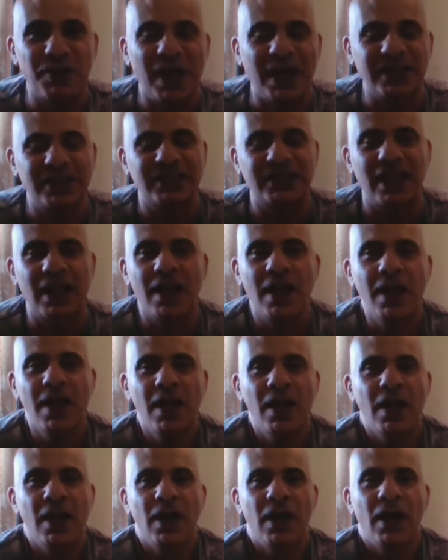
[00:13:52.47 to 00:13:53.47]
that's it.
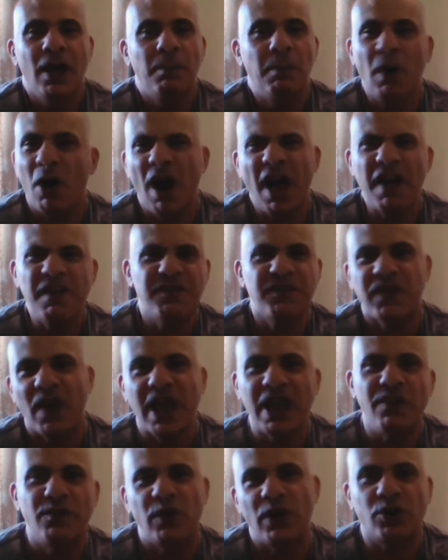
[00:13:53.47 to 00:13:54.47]
My
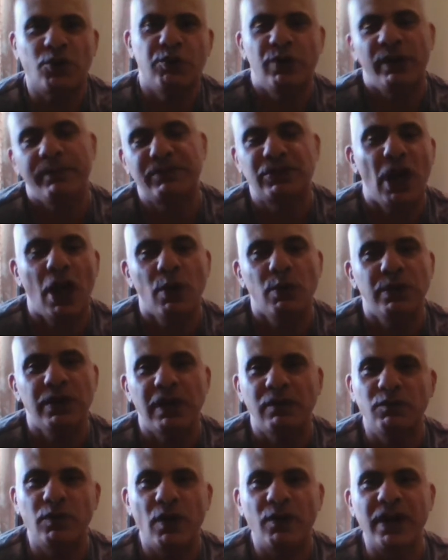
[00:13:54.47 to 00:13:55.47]
favourite
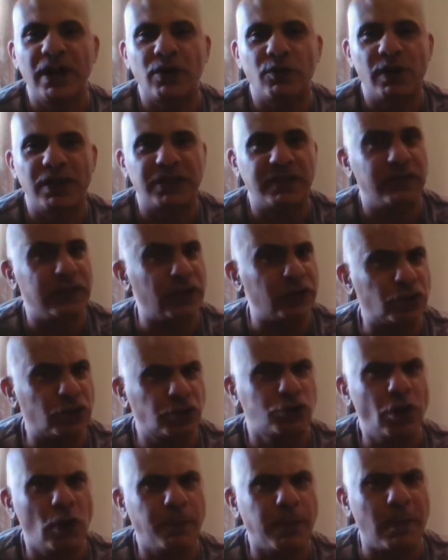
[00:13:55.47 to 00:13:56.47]
Kryptonian, very aggressively.
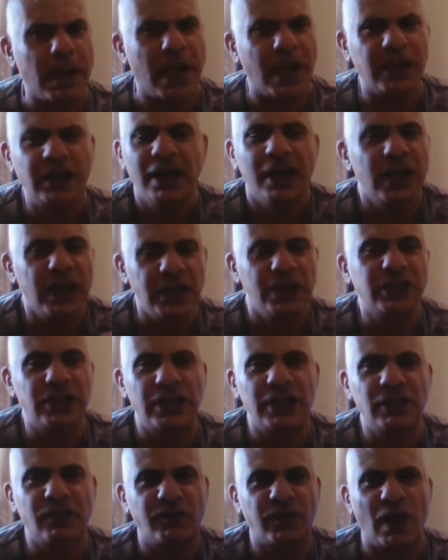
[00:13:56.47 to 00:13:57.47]
Superman isn't
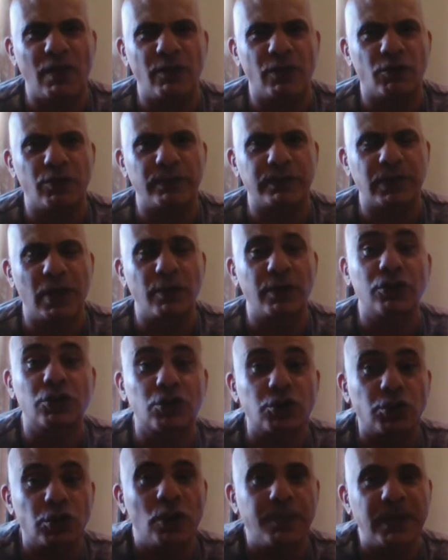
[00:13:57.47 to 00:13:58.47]
his favourite Kryptonian,
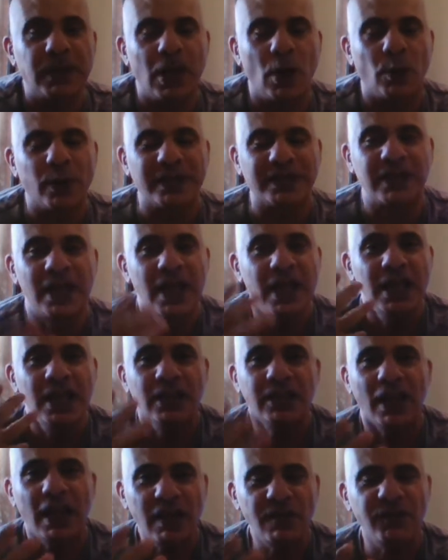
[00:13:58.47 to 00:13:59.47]
Supergirl is.
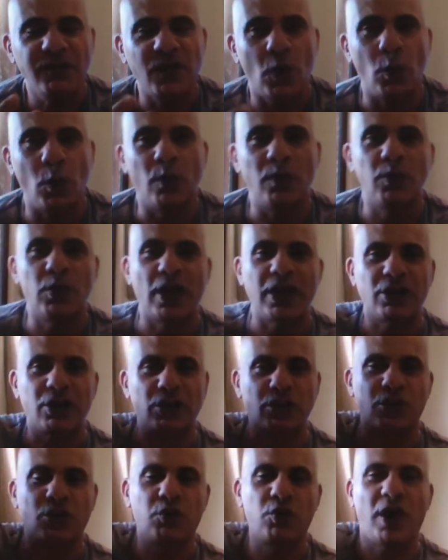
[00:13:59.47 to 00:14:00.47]
They thought they
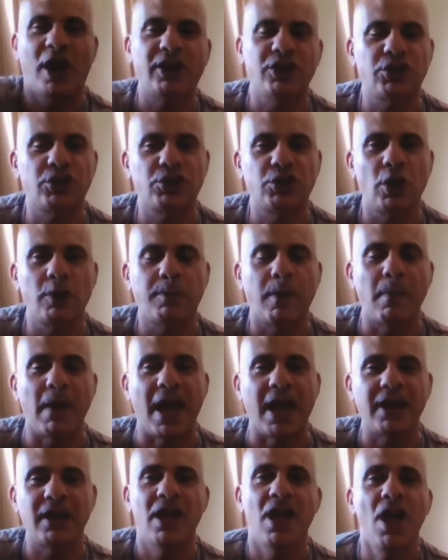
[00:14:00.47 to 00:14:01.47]
could crush
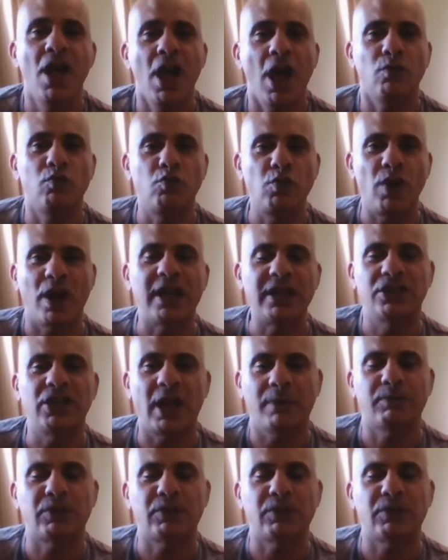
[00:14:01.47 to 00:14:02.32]
Superman and raise up